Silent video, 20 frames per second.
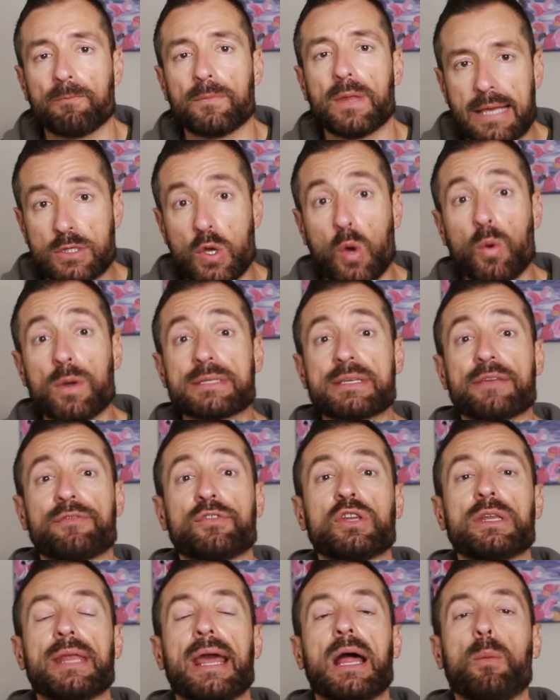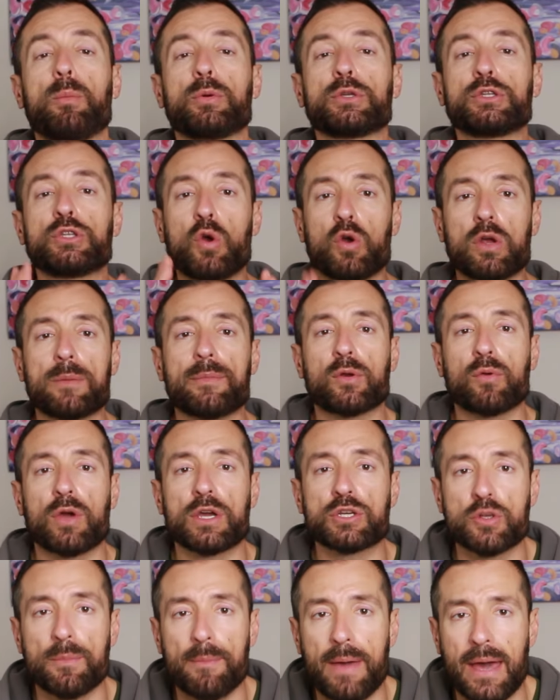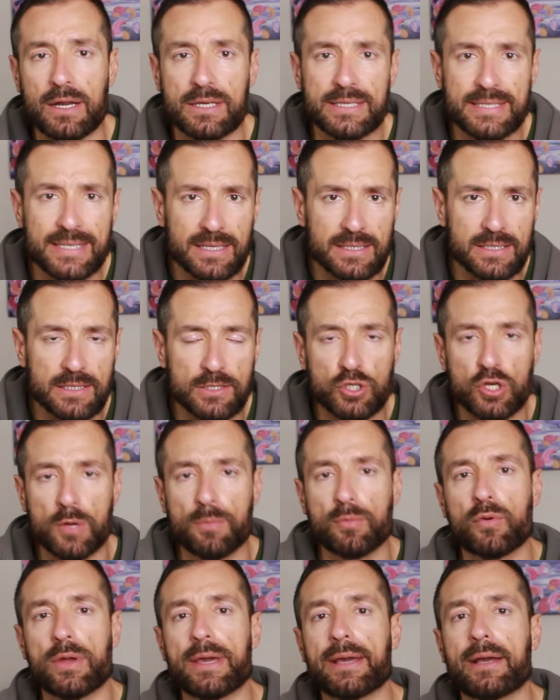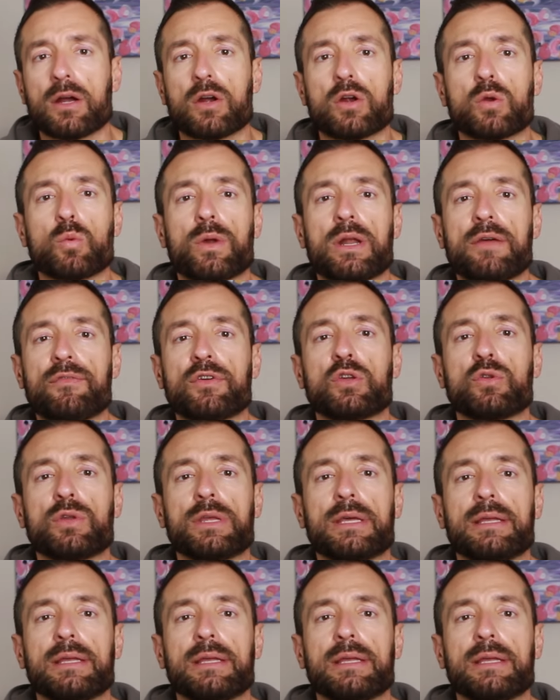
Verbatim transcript: As always, if you need help with your immigration matters, citizenship, green card, whatever you